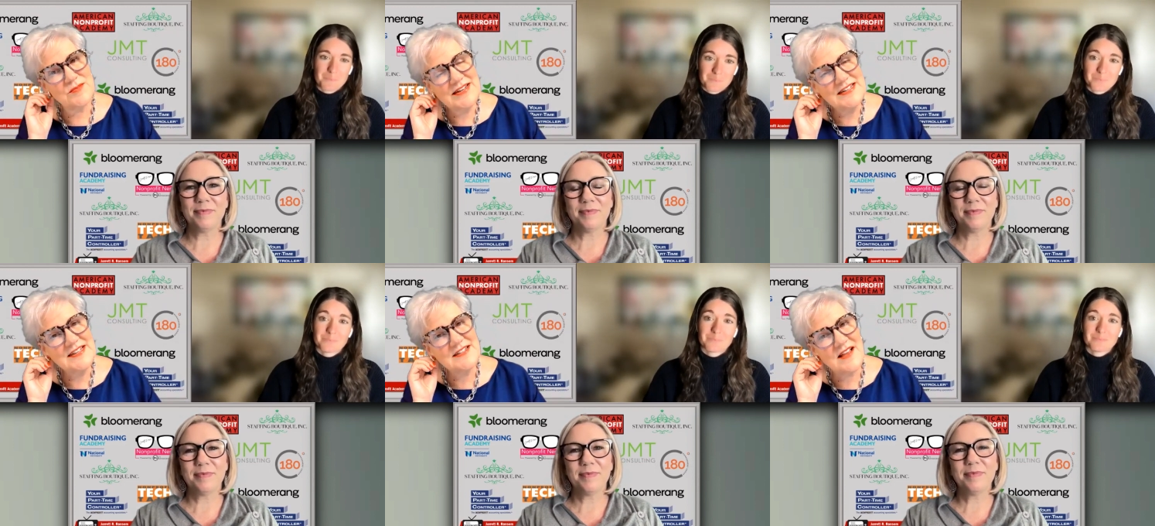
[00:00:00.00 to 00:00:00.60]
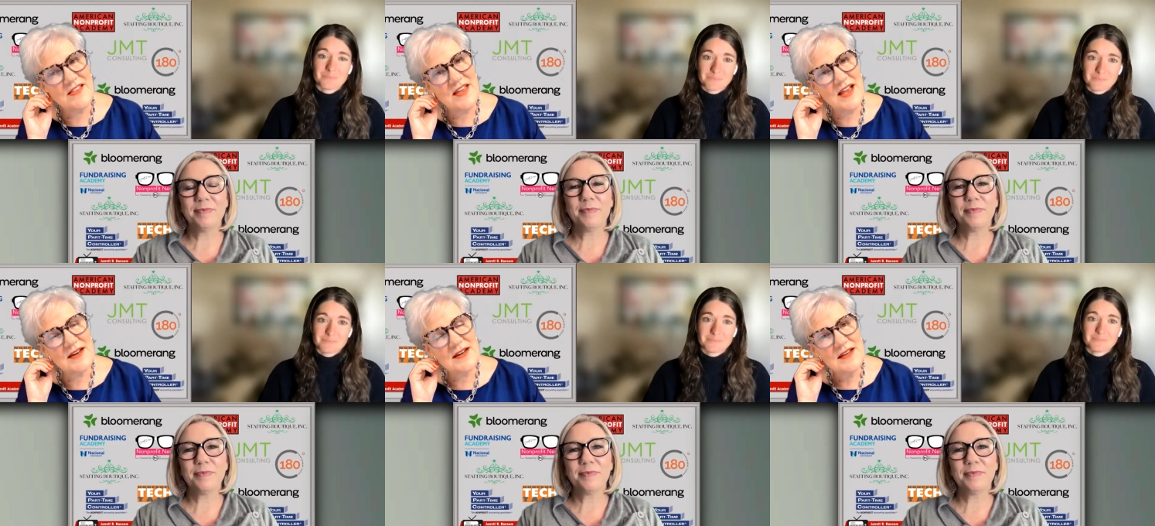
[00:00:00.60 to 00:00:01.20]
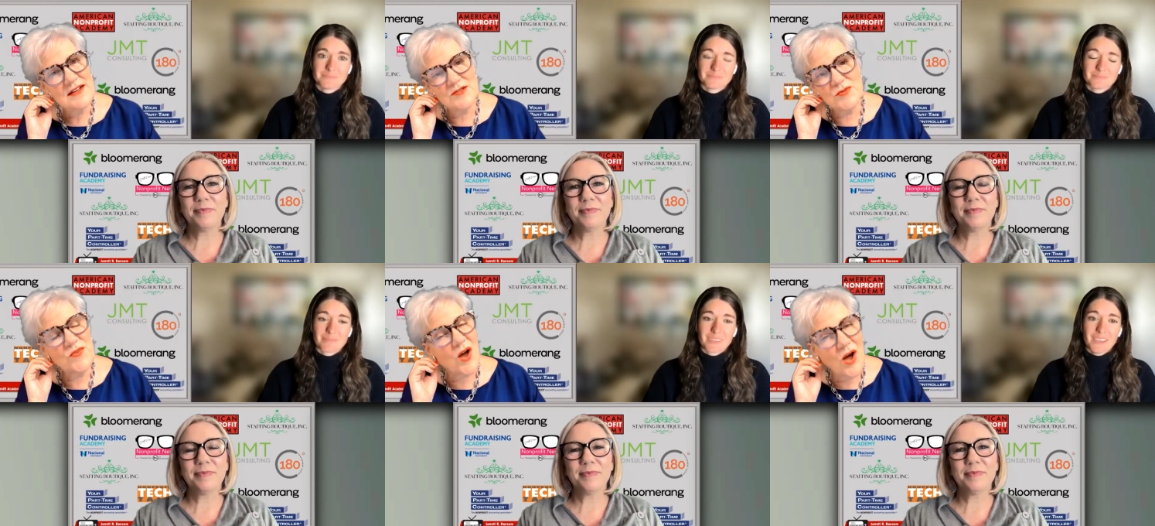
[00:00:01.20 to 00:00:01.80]
Speaker 1: ideas on that because
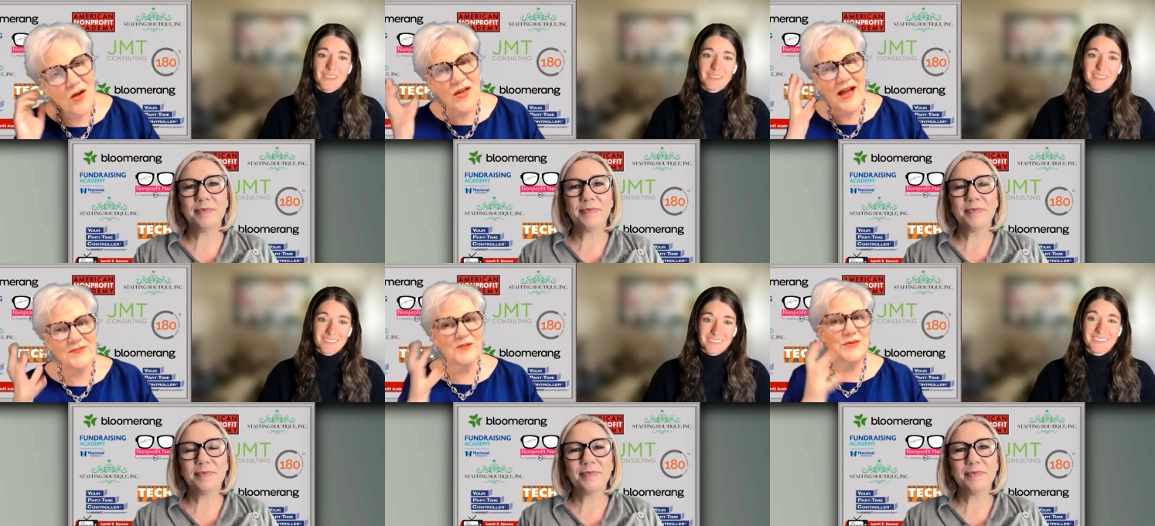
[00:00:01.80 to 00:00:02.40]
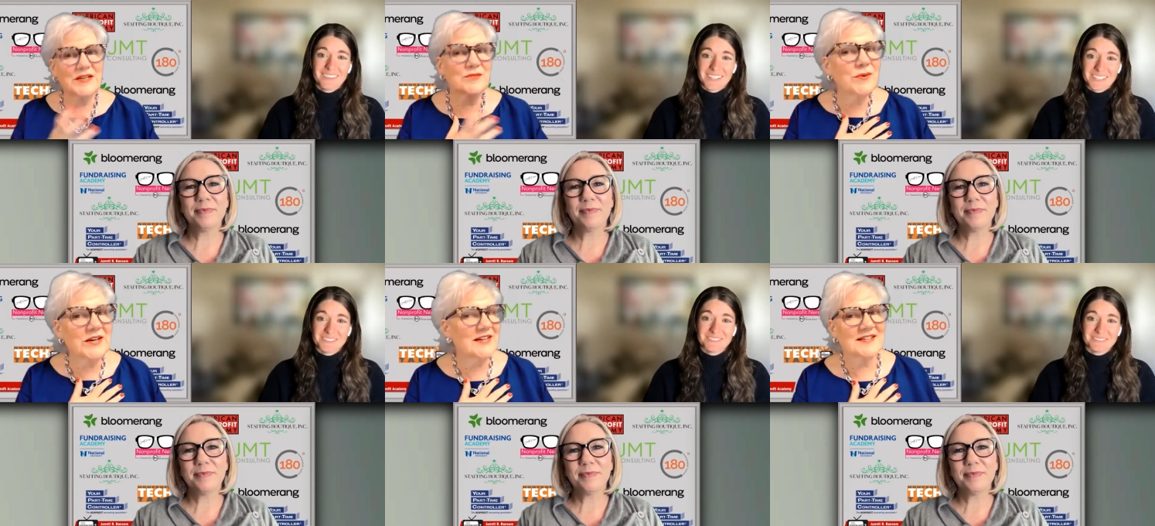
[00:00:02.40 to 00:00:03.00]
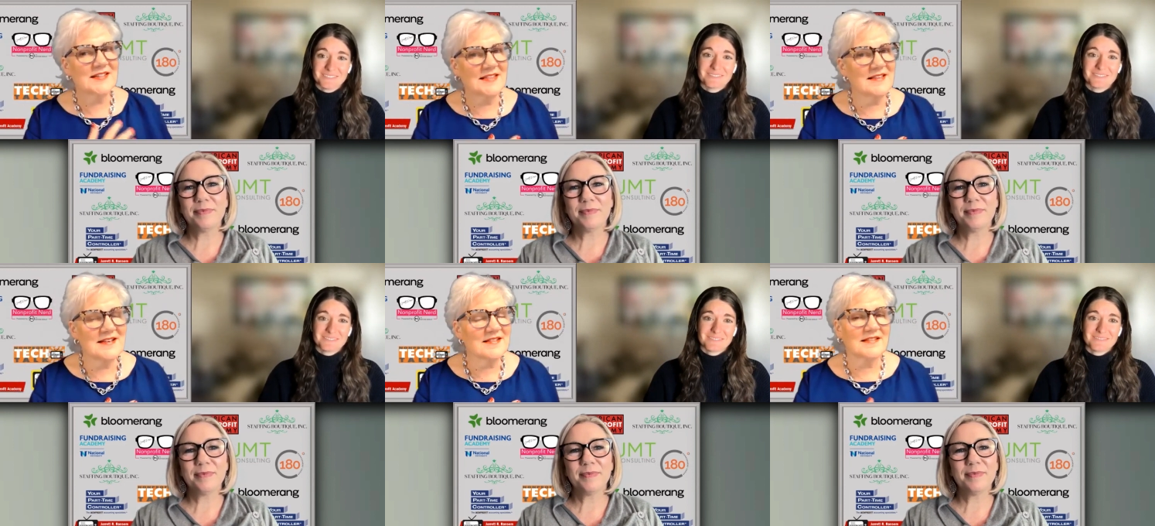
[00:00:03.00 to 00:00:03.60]
we all have to be experiencing
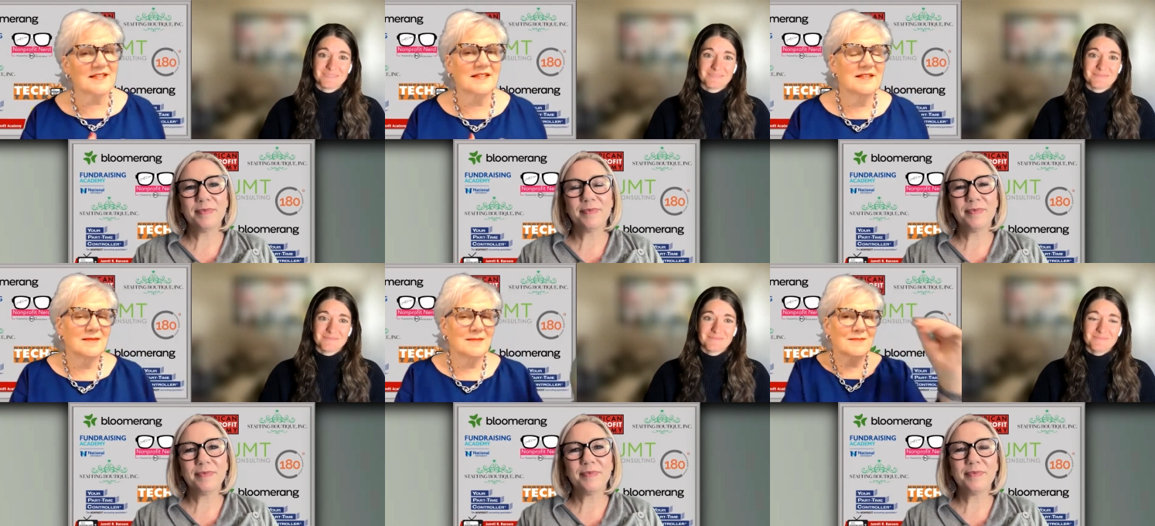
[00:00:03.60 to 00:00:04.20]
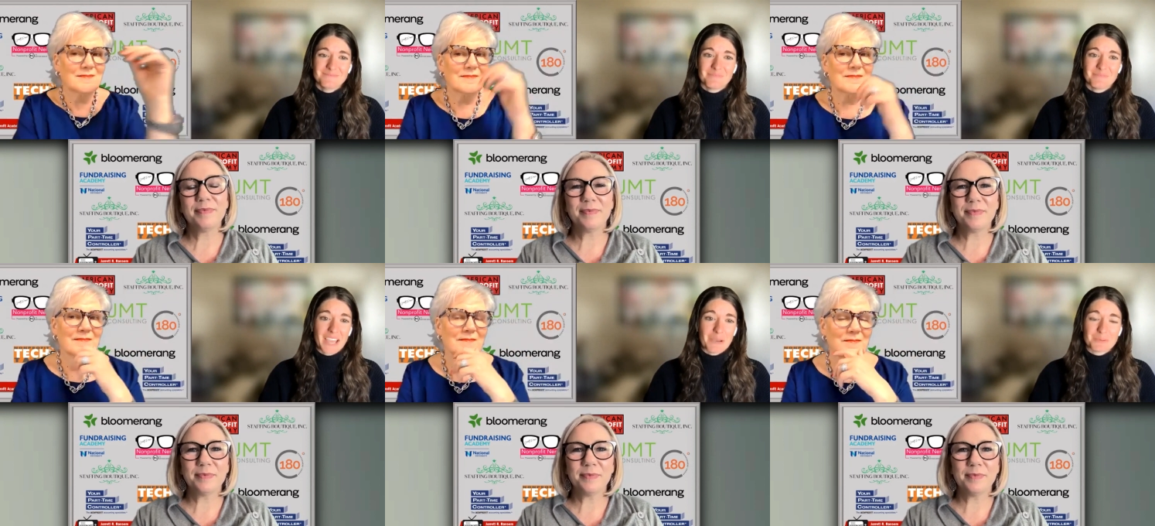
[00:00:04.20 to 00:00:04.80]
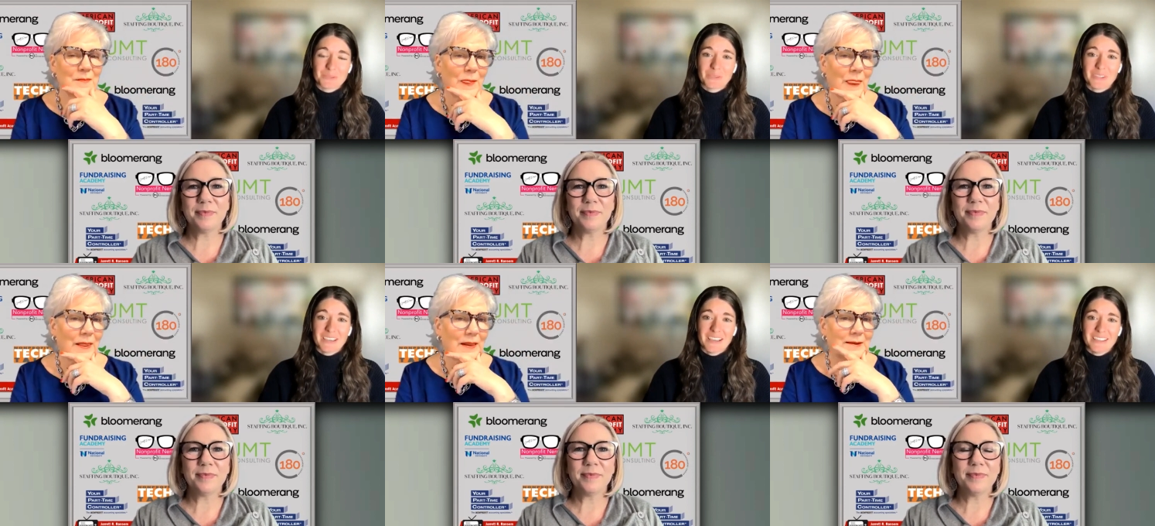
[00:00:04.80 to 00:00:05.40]
this.
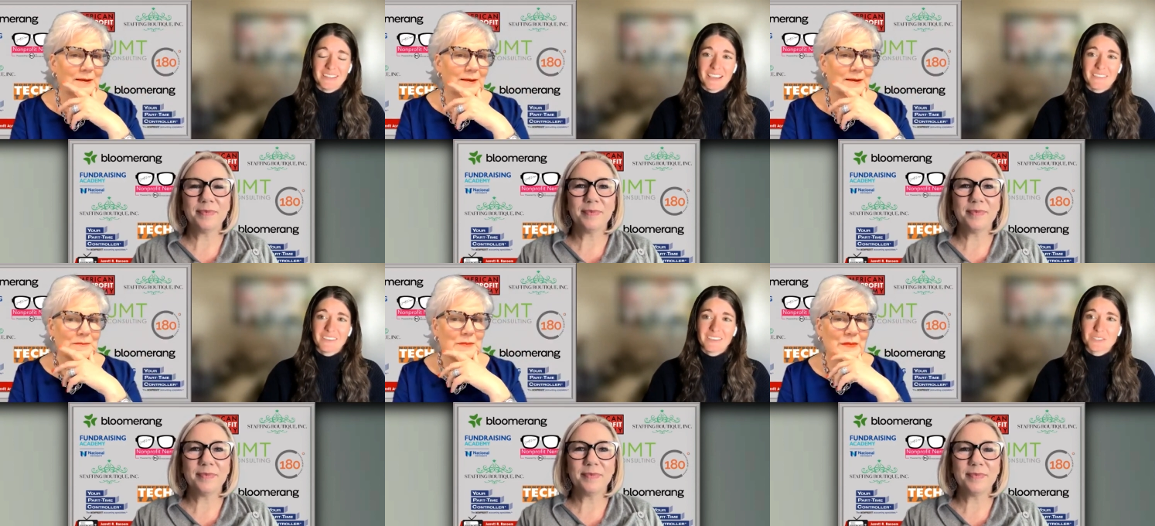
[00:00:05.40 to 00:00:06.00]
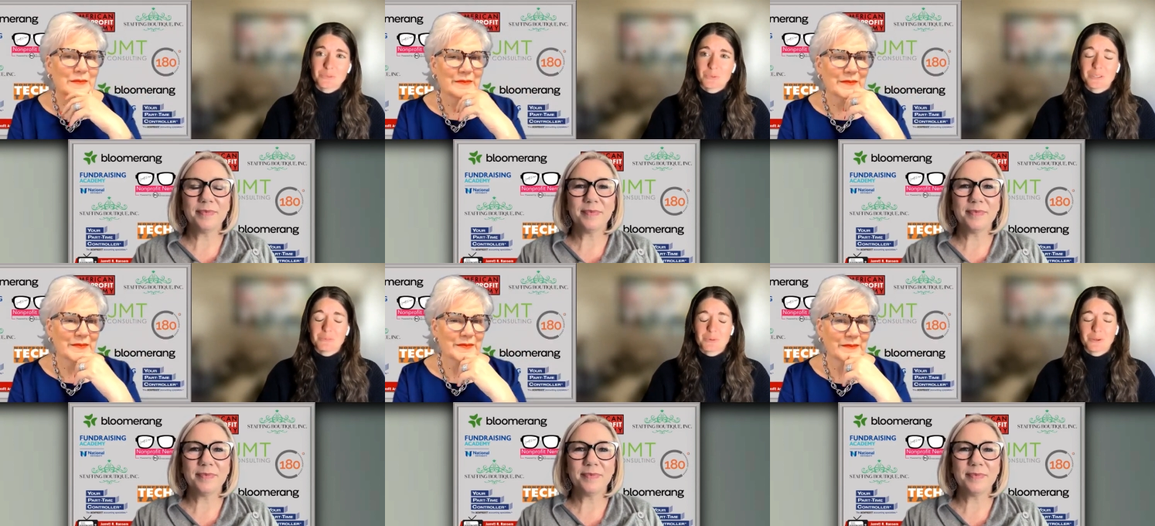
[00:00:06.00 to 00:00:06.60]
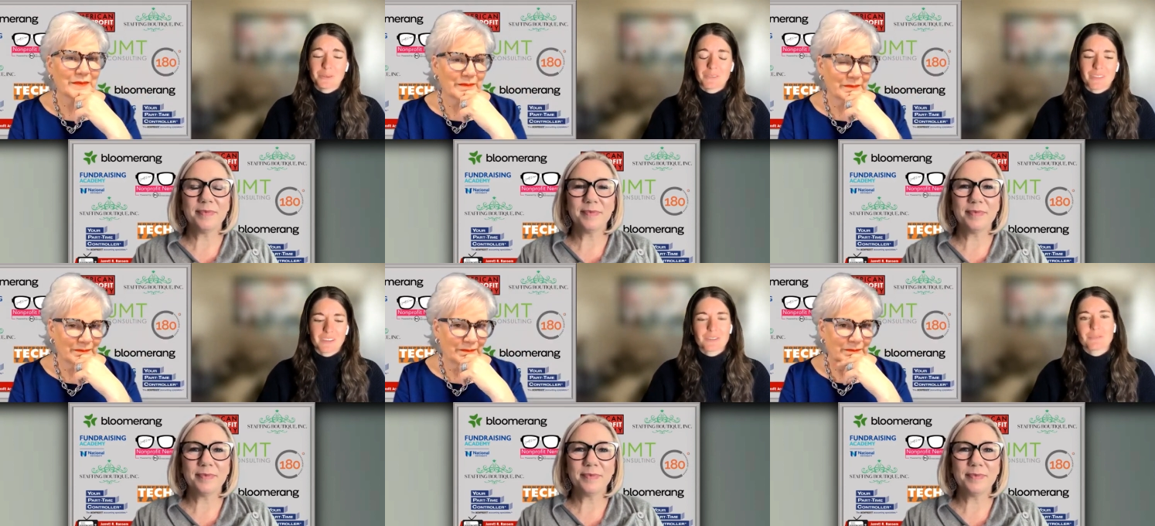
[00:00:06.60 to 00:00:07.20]
Speaker 2: Absolutely. And I think it's a really
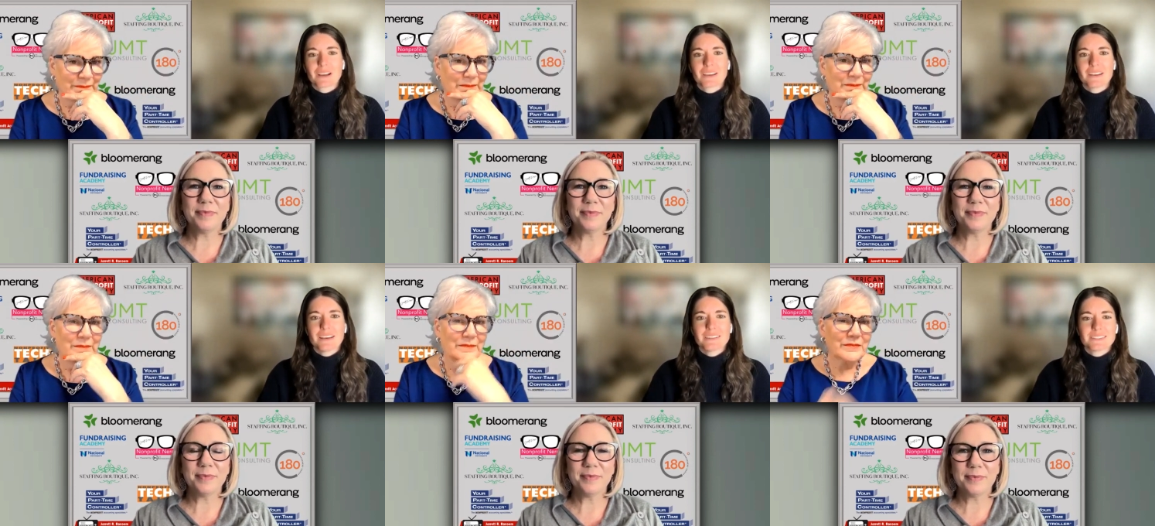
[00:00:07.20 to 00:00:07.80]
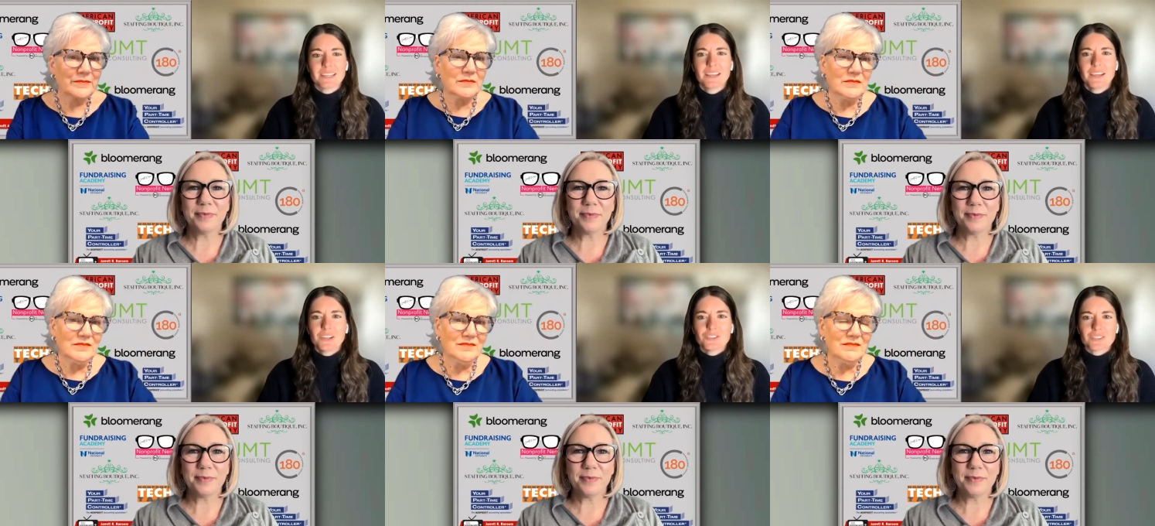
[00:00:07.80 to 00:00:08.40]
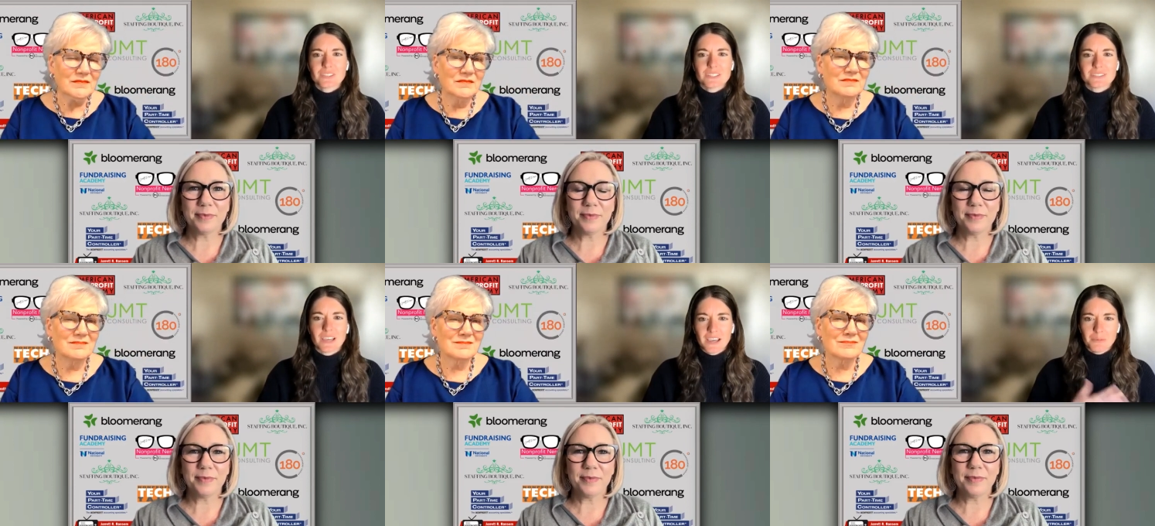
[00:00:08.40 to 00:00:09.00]
important thing to recognize that just
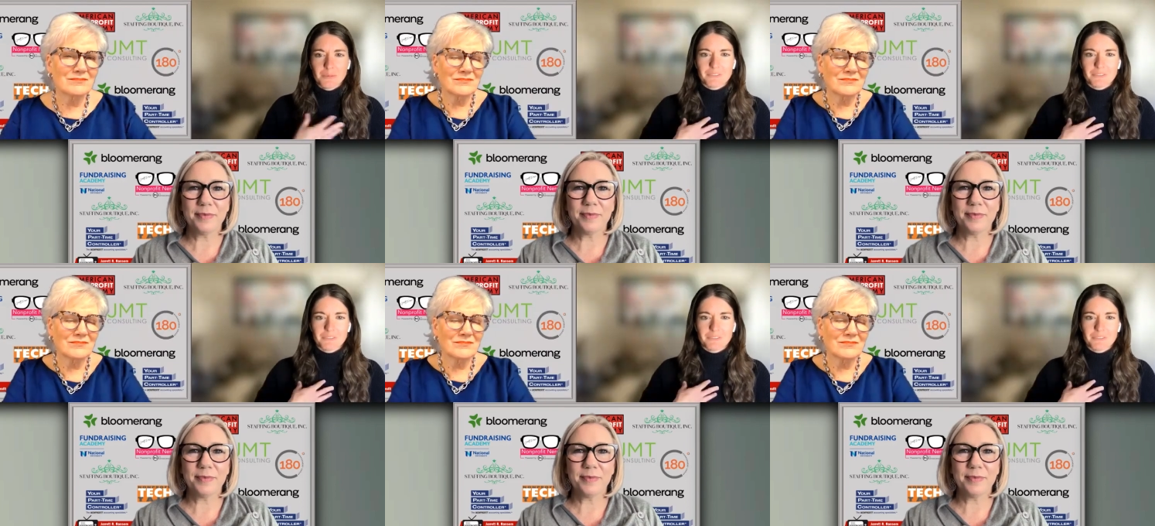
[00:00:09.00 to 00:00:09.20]
as I am